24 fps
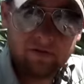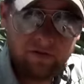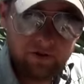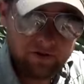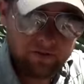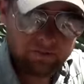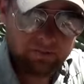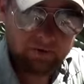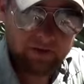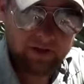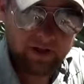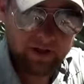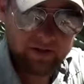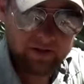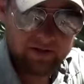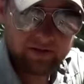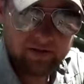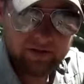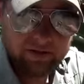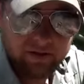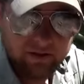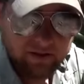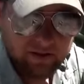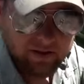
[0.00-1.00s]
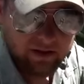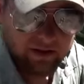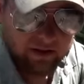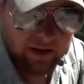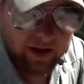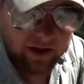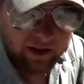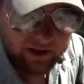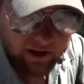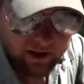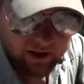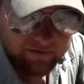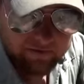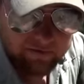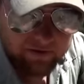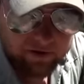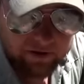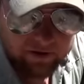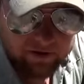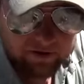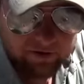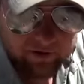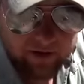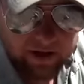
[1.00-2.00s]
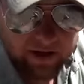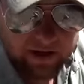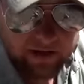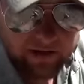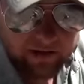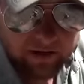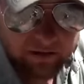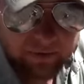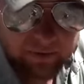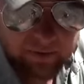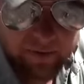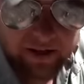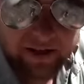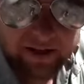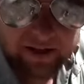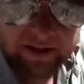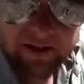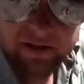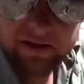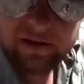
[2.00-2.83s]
for this plant? a lot of folks will actually bake